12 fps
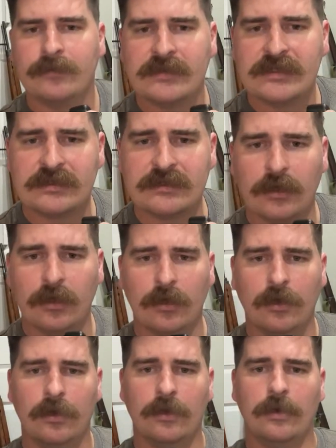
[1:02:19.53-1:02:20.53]

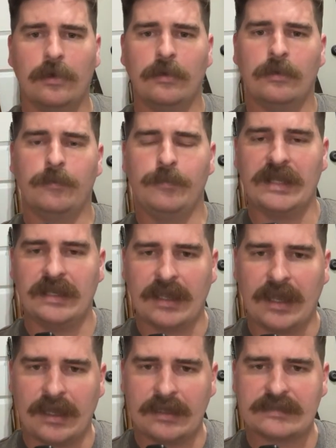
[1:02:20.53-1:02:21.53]
So Ben
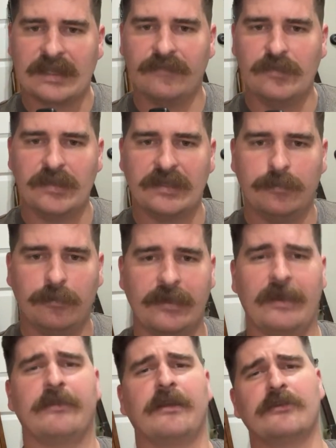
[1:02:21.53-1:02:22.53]
asked, have you been deployed
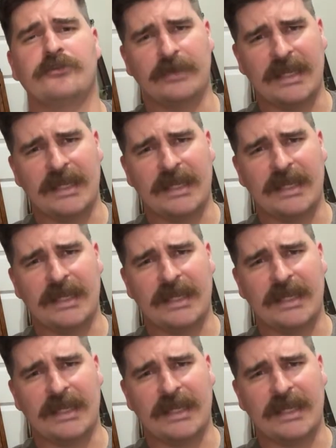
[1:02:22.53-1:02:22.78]
out of the country?